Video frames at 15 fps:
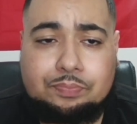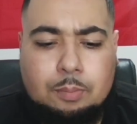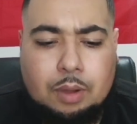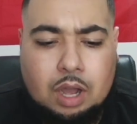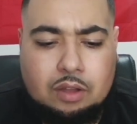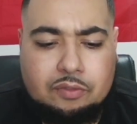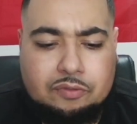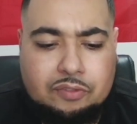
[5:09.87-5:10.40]

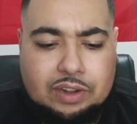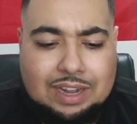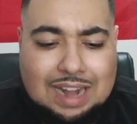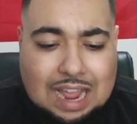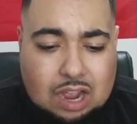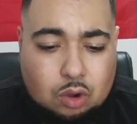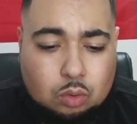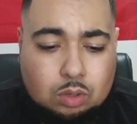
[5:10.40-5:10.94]
But for
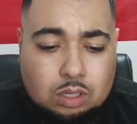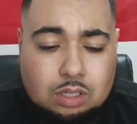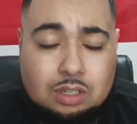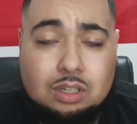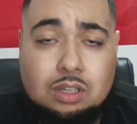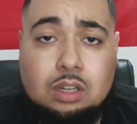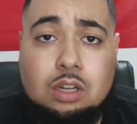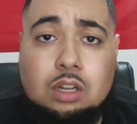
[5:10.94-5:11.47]
now,
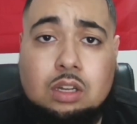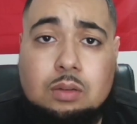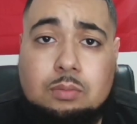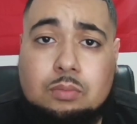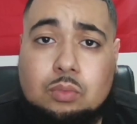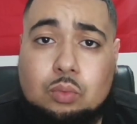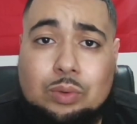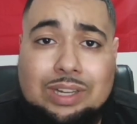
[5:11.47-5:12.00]

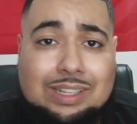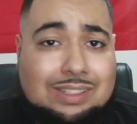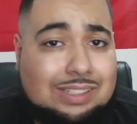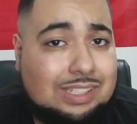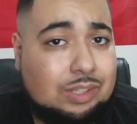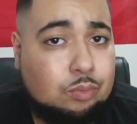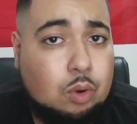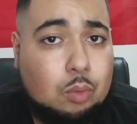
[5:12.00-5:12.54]
we need to
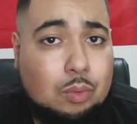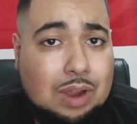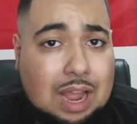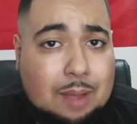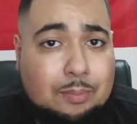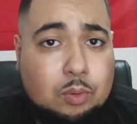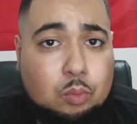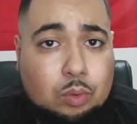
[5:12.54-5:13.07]
see what will
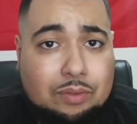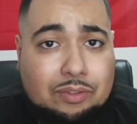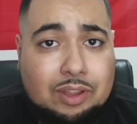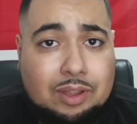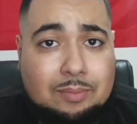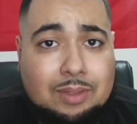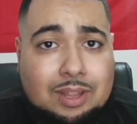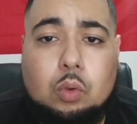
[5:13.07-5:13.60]
happen with him.